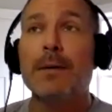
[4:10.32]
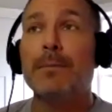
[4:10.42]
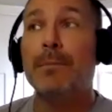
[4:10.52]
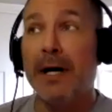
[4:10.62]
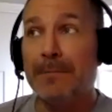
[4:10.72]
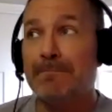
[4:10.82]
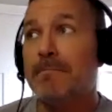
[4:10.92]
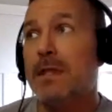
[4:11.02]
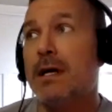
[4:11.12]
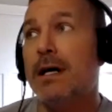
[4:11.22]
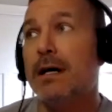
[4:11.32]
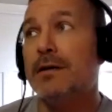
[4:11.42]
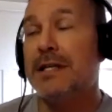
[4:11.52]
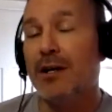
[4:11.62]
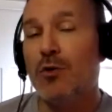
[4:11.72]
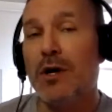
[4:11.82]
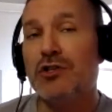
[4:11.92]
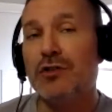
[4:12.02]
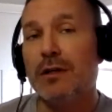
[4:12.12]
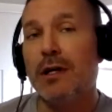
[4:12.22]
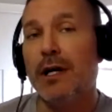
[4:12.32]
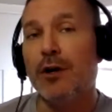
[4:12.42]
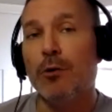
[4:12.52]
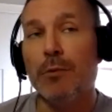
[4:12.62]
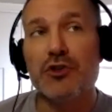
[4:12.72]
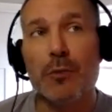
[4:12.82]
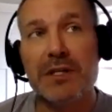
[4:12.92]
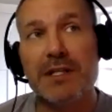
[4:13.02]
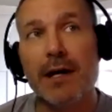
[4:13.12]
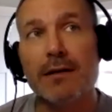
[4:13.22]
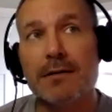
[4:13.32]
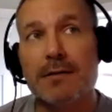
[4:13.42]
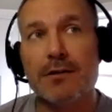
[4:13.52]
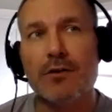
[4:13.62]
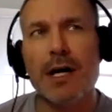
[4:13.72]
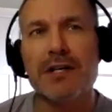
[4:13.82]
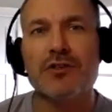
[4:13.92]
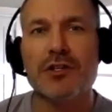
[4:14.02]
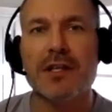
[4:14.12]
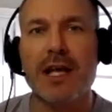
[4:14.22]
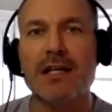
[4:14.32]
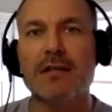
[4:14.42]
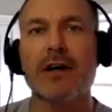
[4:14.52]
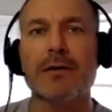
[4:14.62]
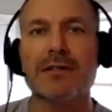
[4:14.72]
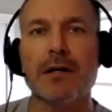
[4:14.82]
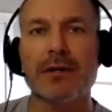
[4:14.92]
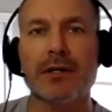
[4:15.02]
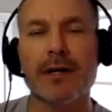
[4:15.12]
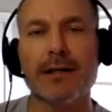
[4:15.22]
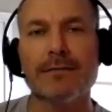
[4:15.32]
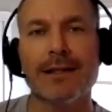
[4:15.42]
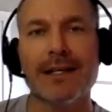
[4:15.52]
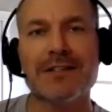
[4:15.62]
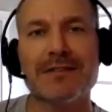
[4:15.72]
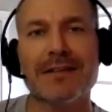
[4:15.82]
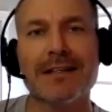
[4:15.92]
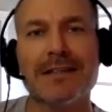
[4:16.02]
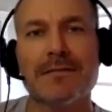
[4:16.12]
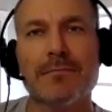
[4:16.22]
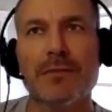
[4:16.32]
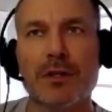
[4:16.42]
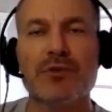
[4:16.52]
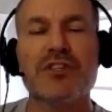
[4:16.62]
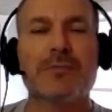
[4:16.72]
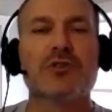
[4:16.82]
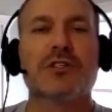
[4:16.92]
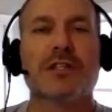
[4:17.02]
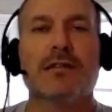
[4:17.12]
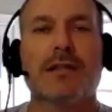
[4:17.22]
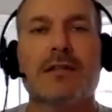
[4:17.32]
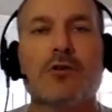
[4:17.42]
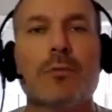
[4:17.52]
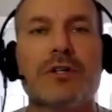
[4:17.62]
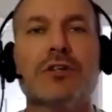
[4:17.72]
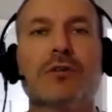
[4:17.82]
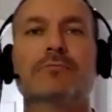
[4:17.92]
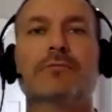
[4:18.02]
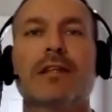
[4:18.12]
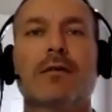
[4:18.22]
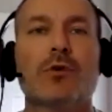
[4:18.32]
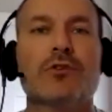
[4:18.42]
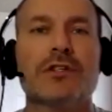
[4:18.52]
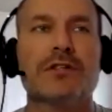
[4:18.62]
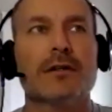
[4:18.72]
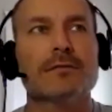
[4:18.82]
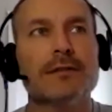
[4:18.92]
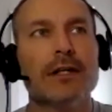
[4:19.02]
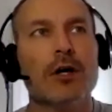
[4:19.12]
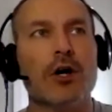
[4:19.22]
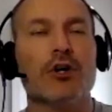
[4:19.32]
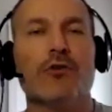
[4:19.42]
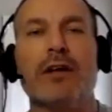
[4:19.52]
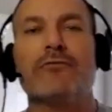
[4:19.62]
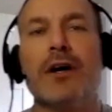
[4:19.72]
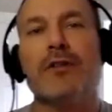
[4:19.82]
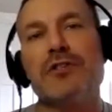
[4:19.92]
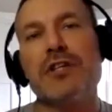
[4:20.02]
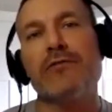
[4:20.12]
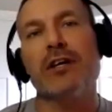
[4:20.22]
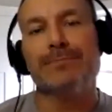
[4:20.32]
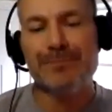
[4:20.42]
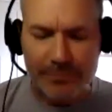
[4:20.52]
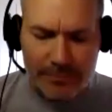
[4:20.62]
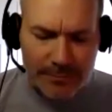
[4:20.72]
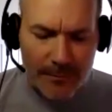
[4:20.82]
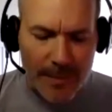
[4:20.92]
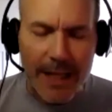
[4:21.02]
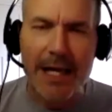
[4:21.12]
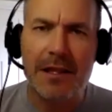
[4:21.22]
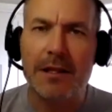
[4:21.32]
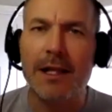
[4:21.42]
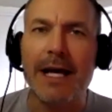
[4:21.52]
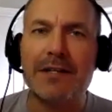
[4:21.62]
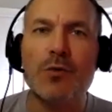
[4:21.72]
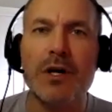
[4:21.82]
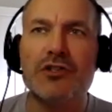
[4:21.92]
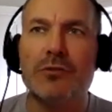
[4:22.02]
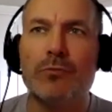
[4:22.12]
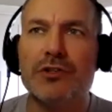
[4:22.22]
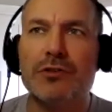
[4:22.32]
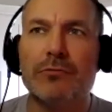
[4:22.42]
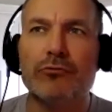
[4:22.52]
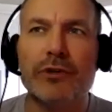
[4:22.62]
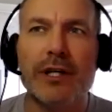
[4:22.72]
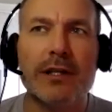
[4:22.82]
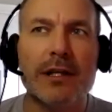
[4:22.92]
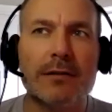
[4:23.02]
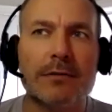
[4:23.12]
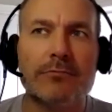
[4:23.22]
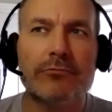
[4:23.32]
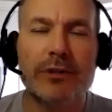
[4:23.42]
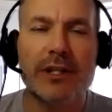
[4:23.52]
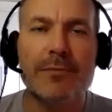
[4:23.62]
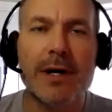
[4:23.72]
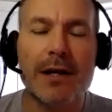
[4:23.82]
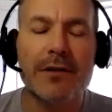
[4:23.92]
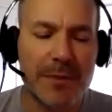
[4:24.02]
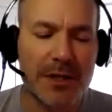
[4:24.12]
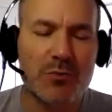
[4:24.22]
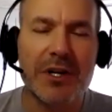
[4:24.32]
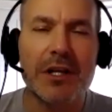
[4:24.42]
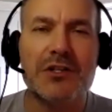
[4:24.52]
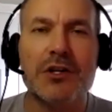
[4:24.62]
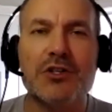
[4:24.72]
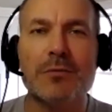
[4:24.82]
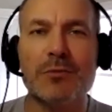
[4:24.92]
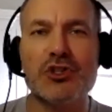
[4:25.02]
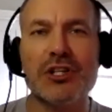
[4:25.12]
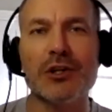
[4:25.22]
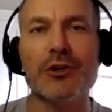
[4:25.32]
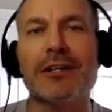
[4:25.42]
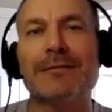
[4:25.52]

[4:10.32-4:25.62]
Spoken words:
But the second question I almost always get is, you guys are just the antivirus company, right? And that's the perception is that that's all we do, right? That we're just our grandfather's AV. And then the last question, which really, really bothers me, is, when are you going to start doing machine learning?